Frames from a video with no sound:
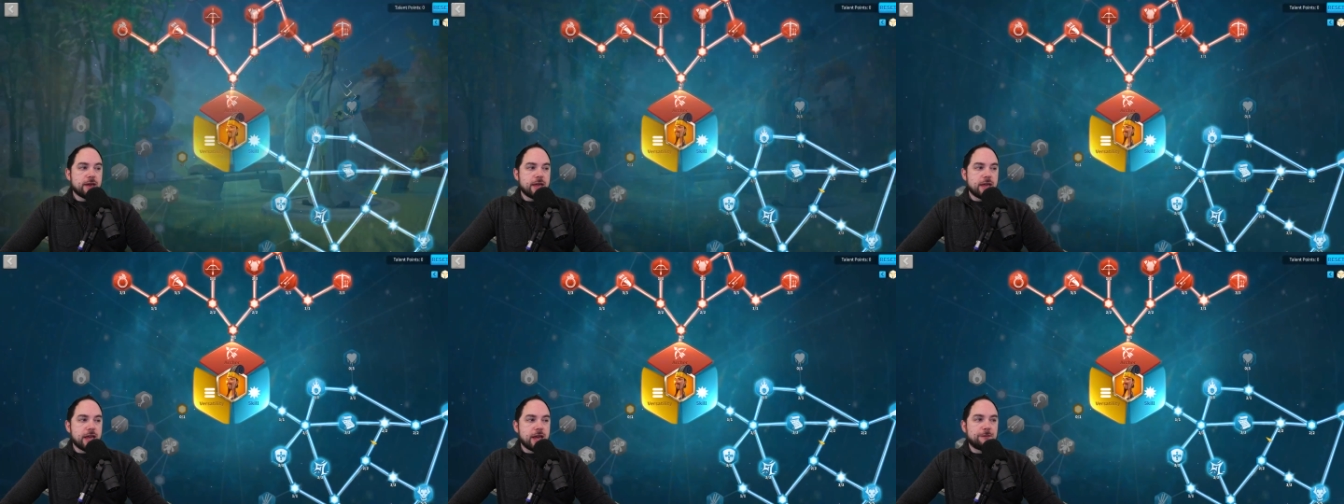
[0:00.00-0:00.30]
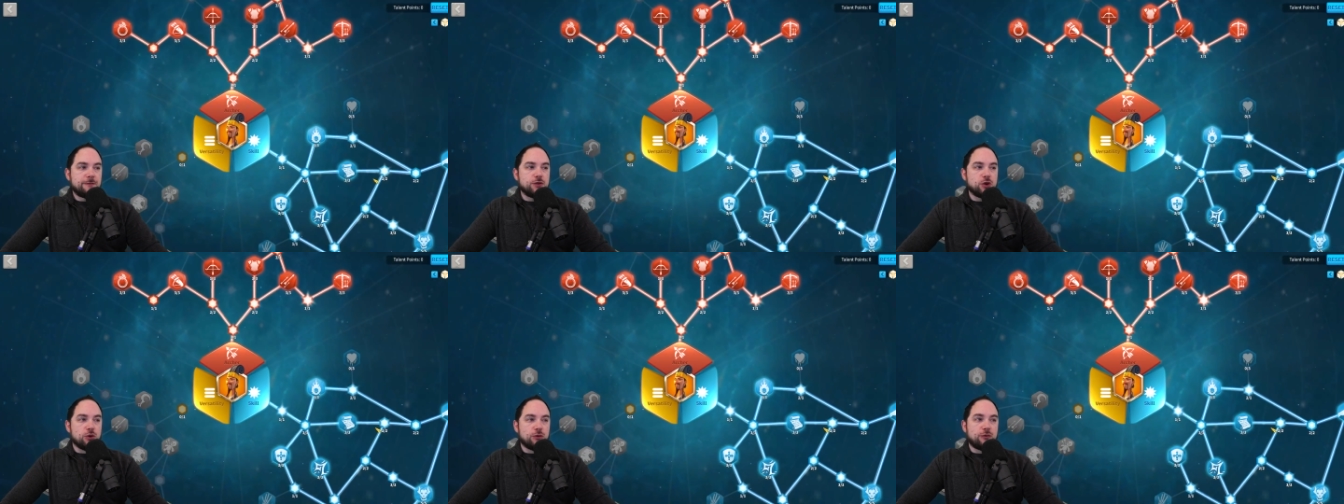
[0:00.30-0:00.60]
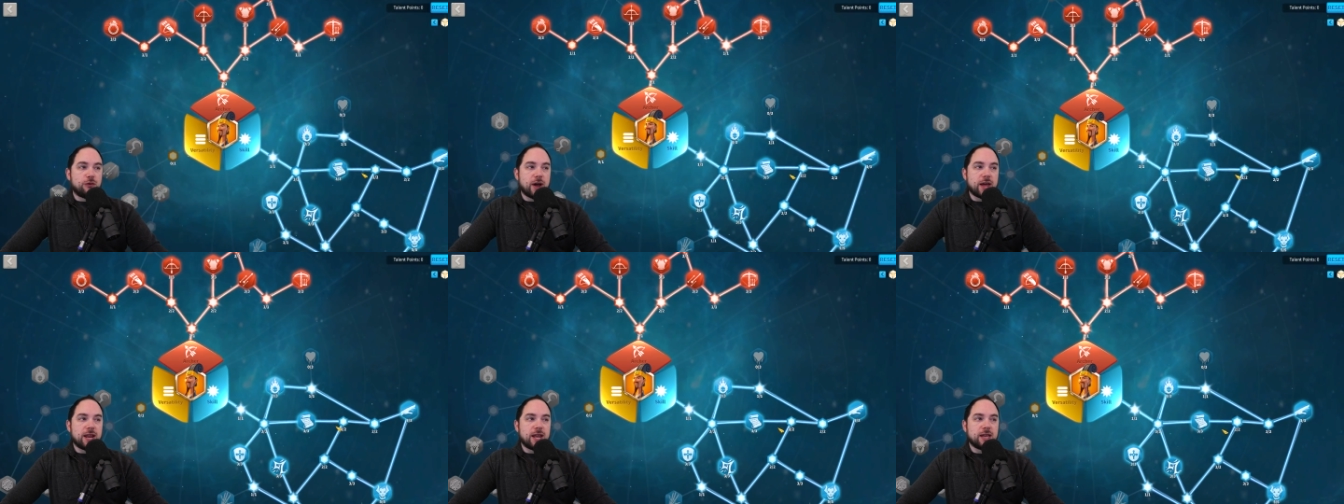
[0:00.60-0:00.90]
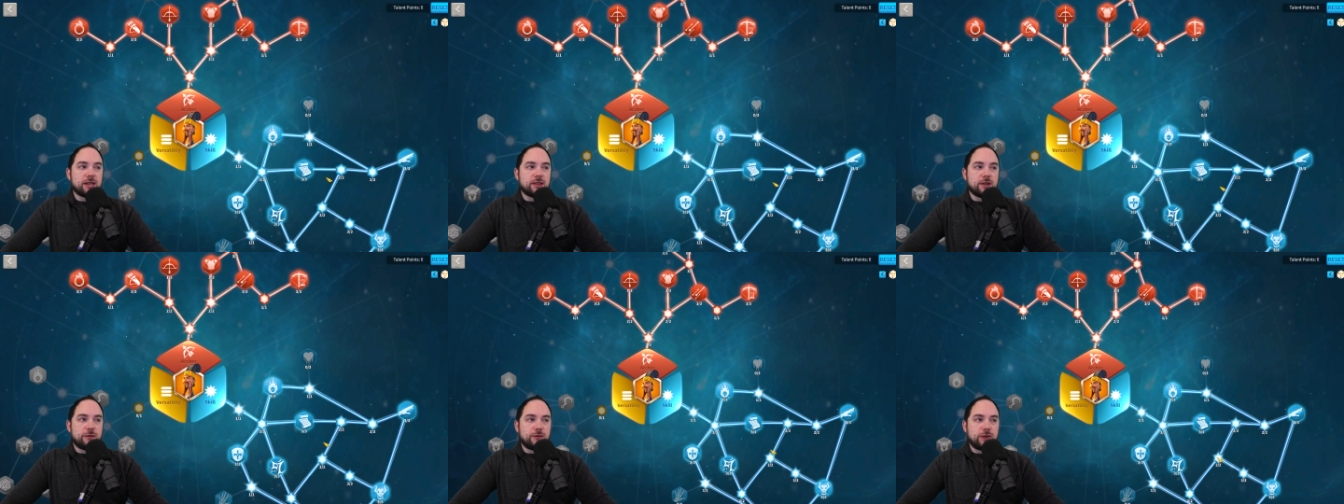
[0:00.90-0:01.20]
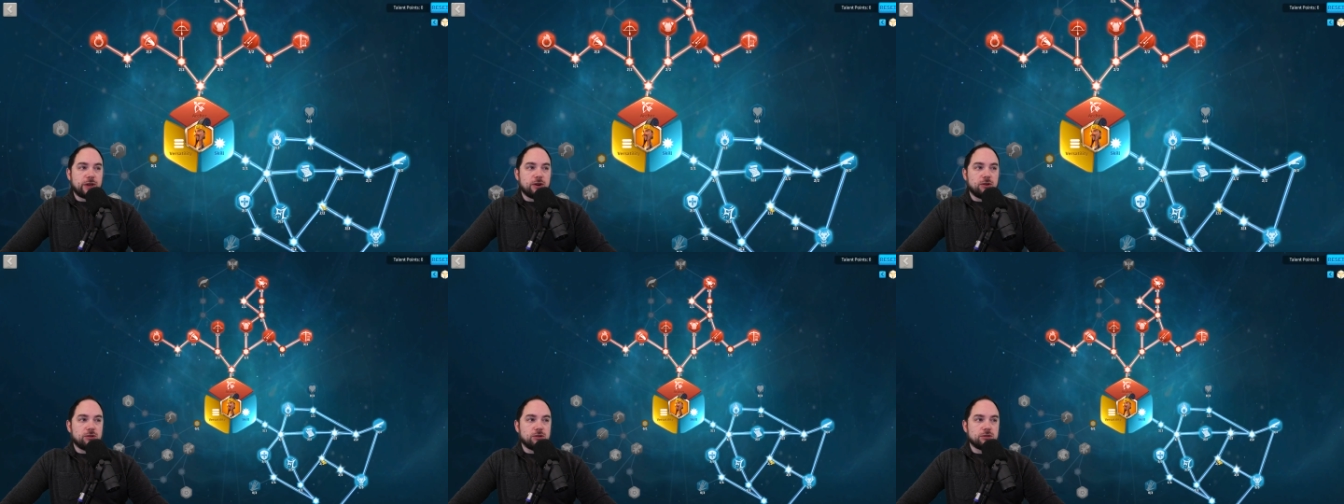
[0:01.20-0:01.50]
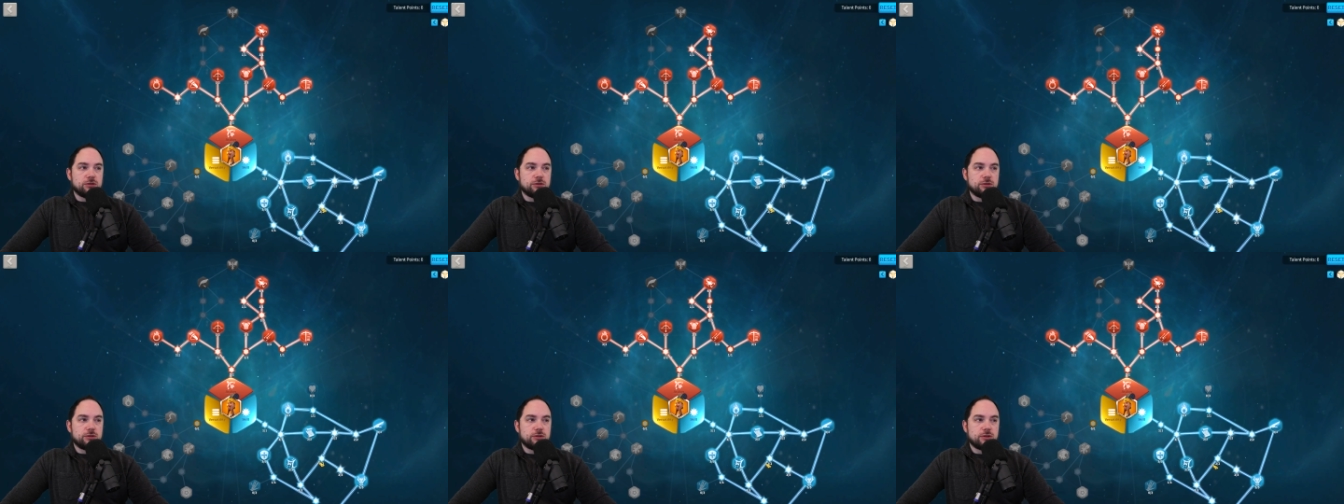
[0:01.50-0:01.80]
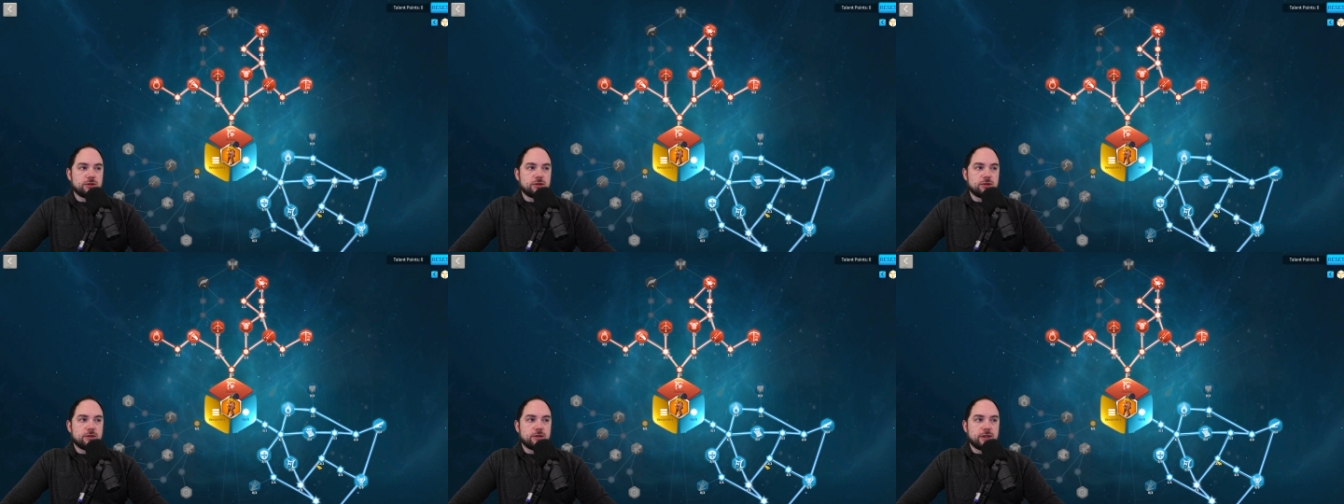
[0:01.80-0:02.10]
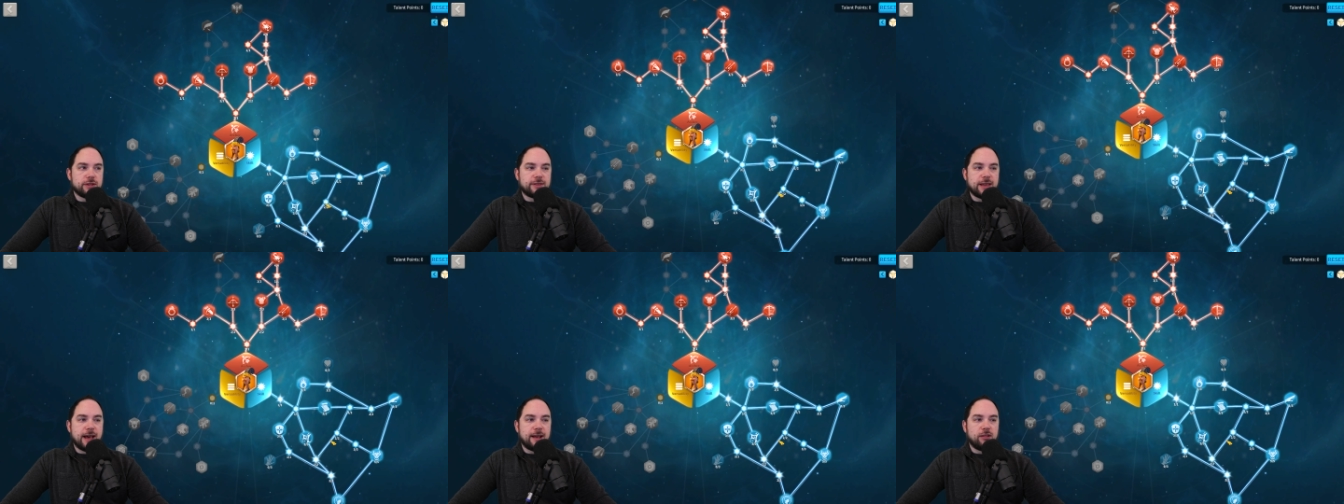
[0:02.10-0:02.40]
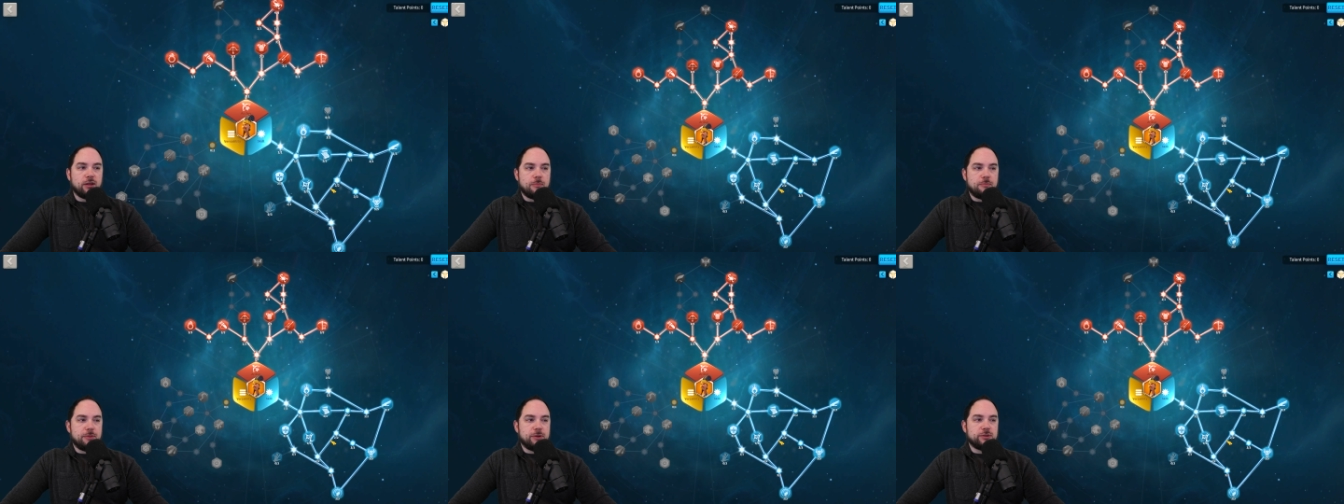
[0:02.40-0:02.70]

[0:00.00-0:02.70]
If you're fighting in the field, the talent